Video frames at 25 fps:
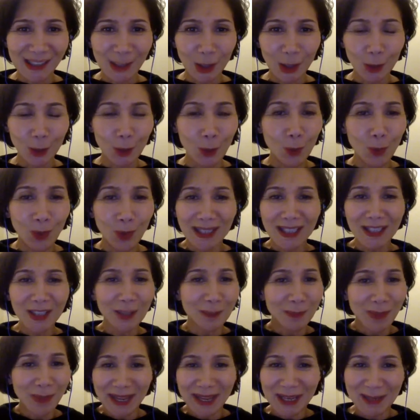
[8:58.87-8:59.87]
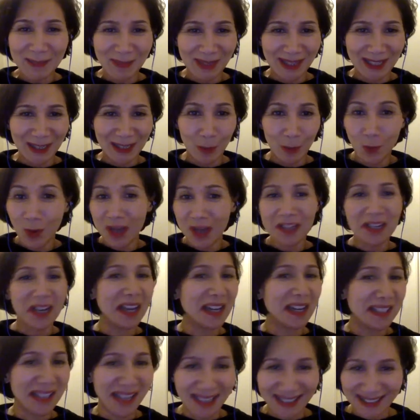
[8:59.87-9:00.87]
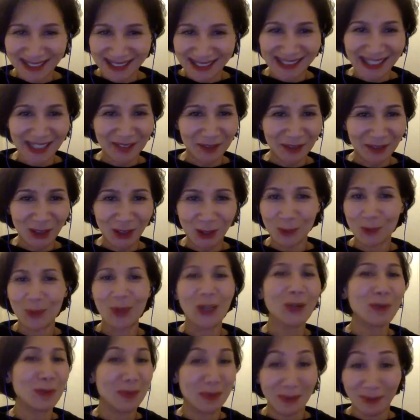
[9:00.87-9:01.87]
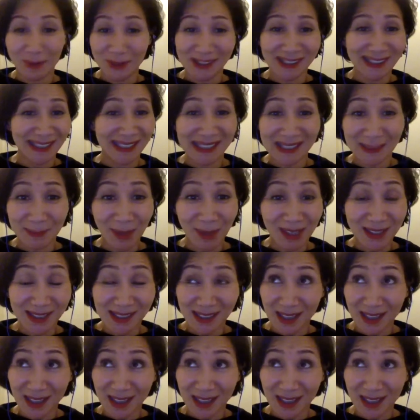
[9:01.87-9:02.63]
who are willing to pay me $1,997 to work with me for 6 months.